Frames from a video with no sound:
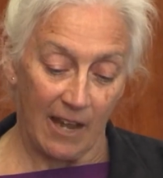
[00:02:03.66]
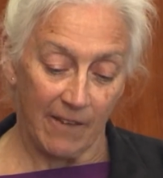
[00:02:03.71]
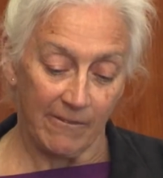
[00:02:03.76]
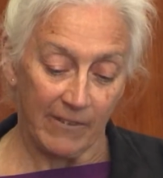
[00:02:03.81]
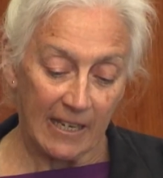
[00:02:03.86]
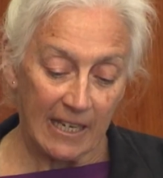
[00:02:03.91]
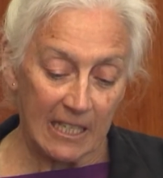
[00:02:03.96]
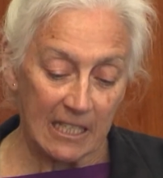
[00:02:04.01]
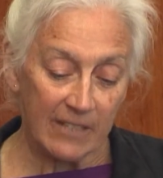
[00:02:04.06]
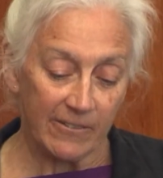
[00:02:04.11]

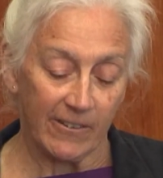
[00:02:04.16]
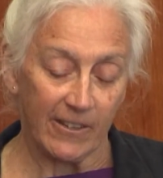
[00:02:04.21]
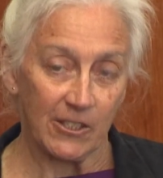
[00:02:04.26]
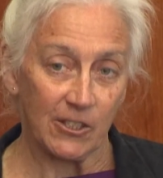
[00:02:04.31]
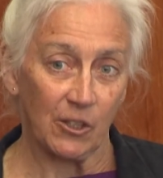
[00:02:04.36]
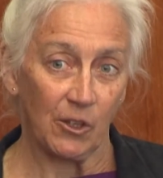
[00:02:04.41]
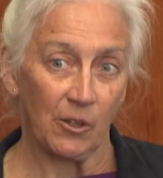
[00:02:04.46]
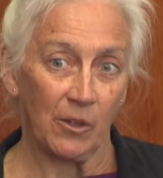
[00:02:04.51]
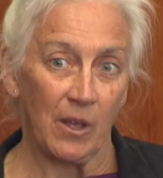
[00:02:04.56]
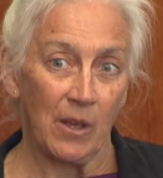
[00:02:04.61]
of
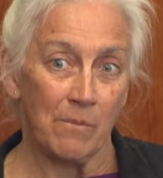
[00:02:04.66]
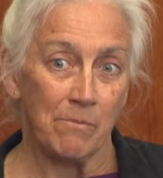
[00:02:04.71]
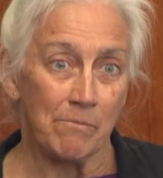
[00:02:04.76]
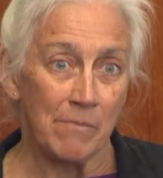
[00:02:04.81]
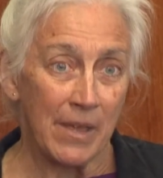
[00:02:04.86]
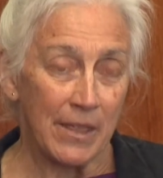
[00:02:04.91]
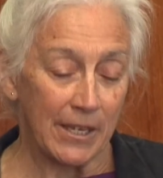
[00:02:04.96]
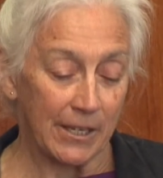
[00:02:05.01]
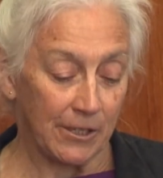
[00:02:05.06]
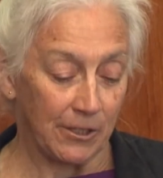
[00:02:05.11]
individual
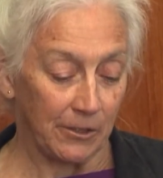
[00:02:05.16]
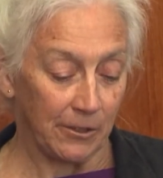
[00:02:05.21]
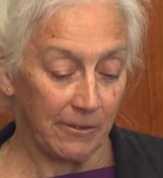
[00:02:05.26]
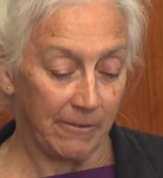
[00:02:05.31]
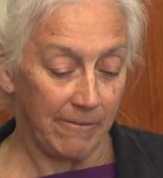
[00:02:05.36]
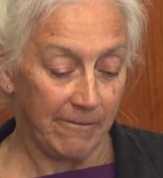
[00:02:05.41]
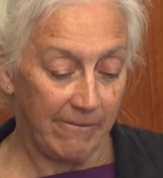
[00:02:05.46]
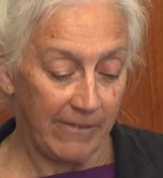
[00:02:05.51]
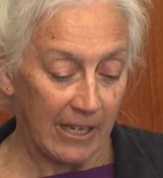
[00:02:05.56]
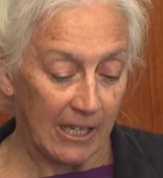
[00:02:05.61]
mythical
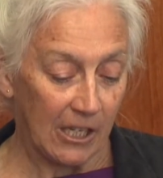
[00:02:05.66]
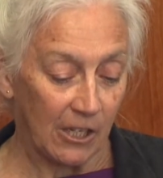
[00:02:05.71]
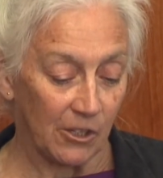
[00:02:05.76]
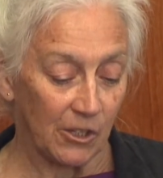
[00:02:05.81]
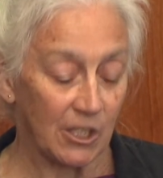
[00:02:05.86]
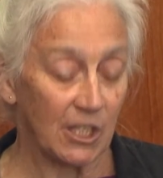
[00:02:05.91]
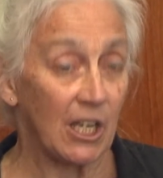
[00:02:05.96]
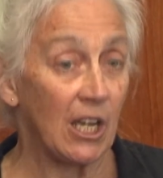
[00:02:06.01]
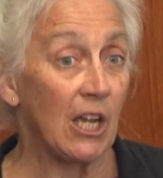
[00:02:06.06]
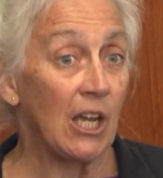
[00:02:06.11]

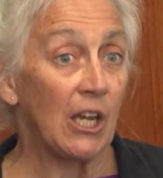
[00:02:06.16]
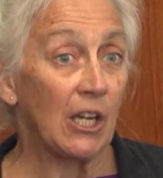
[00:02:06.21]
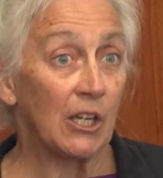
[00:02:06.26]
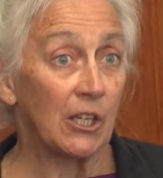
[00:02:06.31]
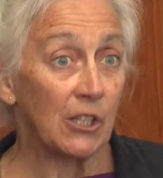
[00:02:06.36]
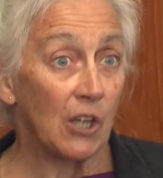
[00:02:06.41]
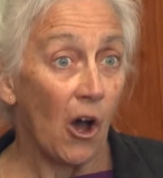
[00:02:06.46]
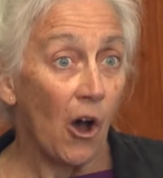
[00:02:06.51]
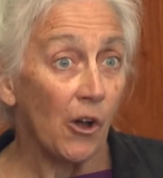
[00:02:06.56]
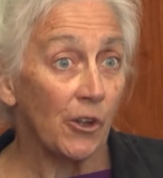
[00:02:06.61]
figures
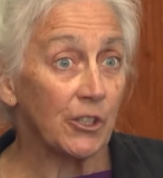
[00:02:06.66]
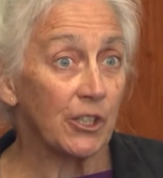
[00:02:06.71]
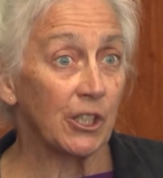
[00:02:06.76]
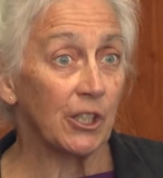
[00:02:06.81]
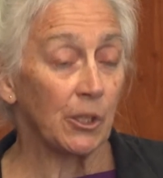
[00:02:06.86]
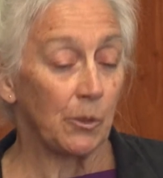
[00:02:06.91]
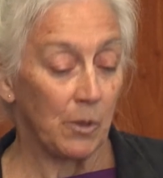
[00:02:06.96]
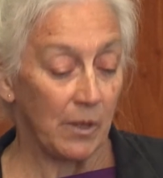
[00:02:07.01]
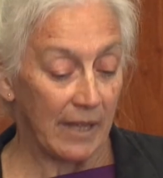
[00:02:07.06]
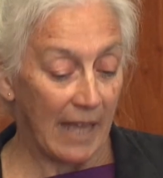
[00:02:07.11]
could
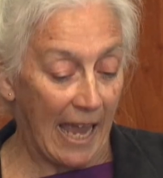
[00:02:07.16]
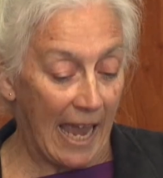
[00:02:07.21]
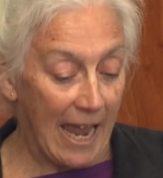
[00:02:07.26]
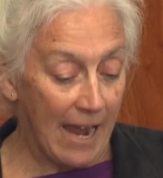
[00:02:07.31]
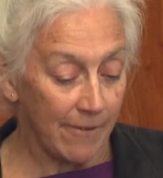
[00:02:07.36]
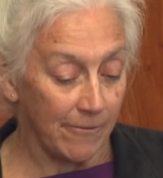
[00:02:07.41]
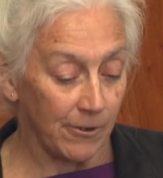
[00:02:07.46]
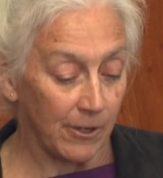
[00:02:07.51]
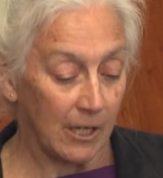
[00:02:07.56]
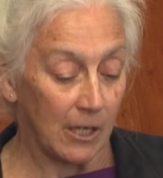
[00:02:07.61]
alter with
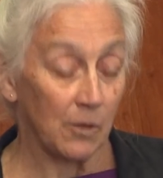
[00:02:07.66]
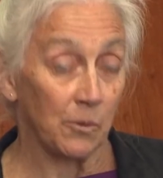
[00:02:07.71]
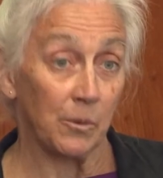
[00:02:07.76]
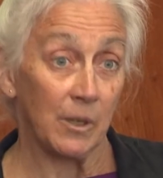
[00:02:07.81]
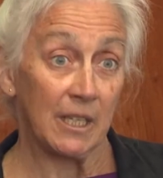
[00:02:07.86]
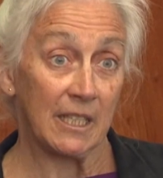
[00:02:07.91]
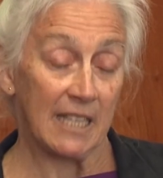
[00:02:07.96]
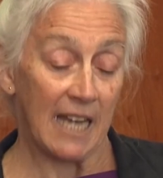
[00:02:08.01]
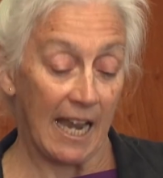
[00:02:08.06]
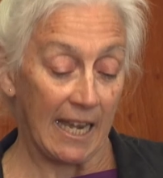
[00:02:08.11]
every
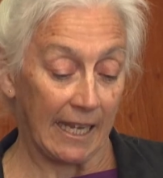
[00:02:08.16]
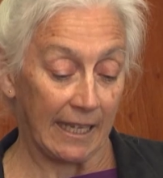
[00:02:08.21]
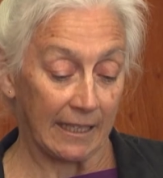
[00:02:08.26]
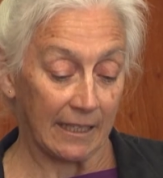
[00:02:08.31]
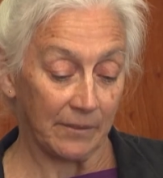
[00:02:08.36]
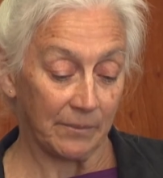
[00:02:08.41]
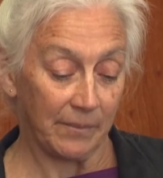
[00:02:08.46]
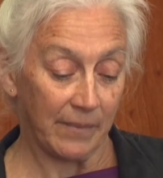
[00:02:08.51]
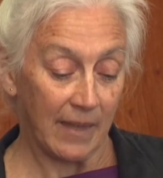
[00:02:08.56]
retelling.